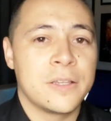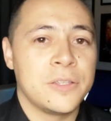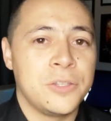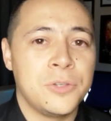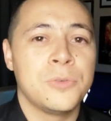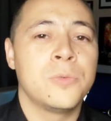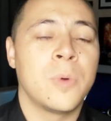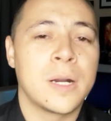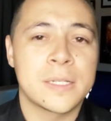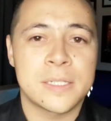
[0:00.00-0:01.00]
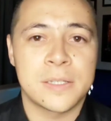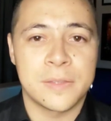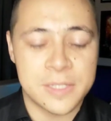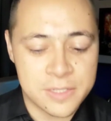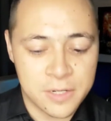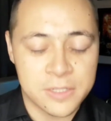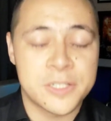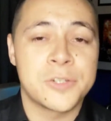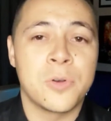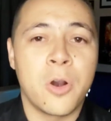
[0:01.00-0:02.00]
you want the songs
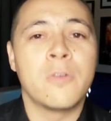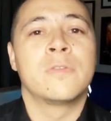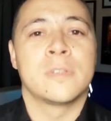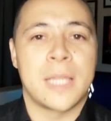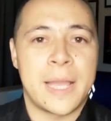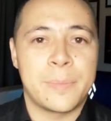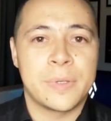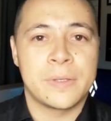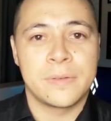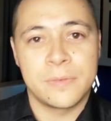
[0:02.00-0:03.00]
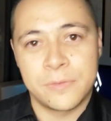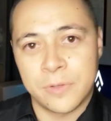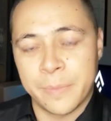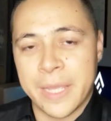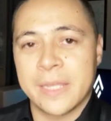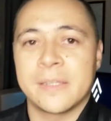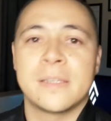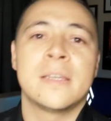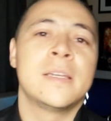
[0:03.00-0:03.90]
to overlap from end